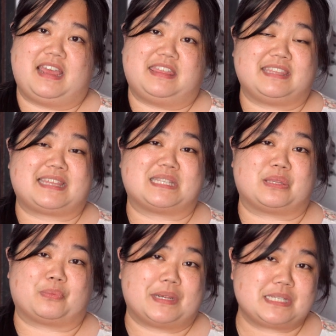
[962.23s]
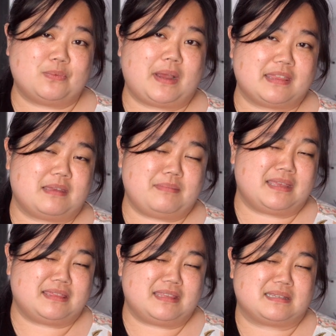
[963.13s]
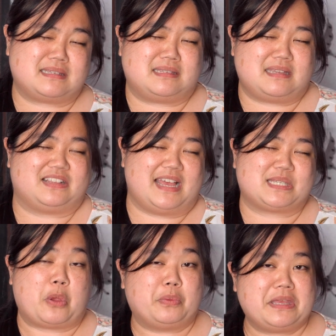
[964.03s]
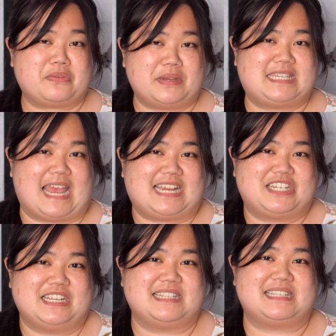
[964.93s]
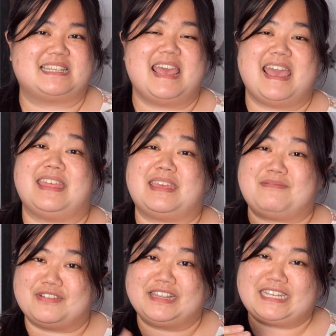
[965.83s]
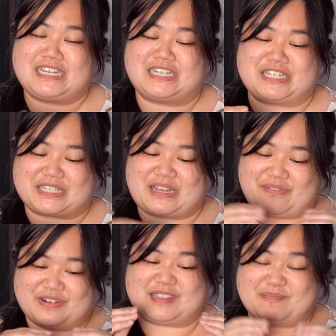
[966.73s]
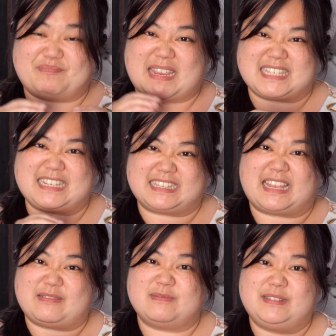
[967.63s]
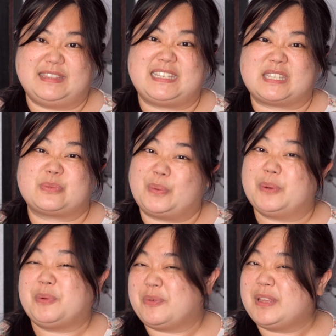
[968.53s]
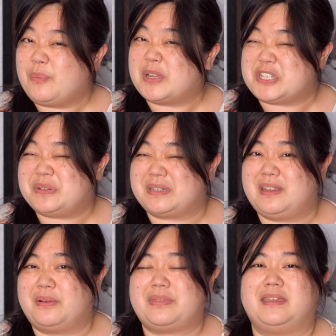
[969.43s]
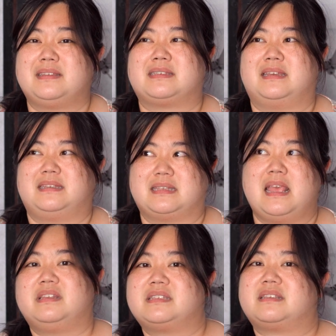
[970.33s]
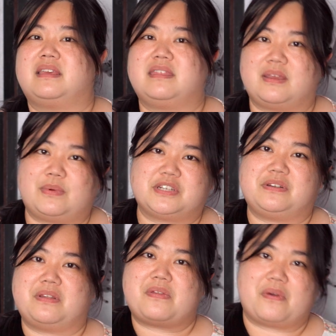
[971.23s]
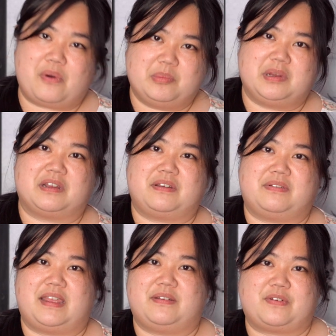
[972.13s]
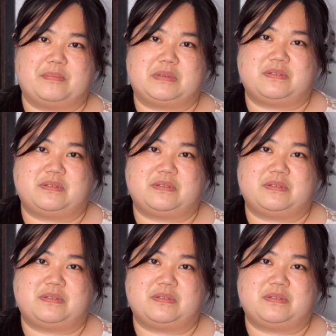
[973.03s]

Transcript: I think that's the reason why they made this class only 3 sections, and they really just covered the basic, like, this is what we really want you to know things, because realistically, they want you to know the whole book, right, from